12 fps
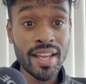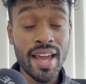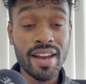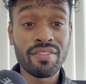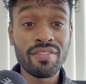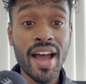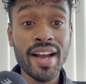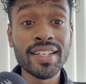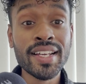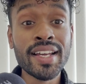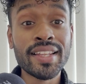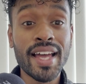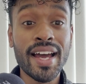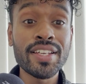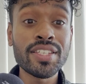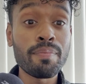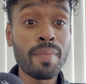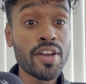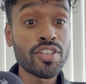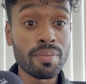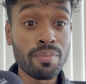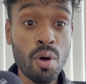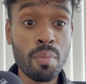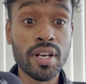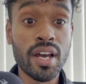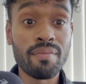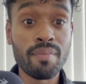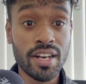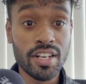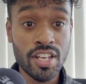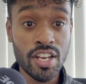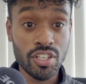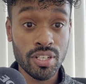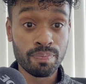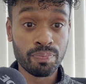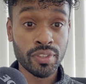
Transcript: And in fact, that is the magic moment of meditation.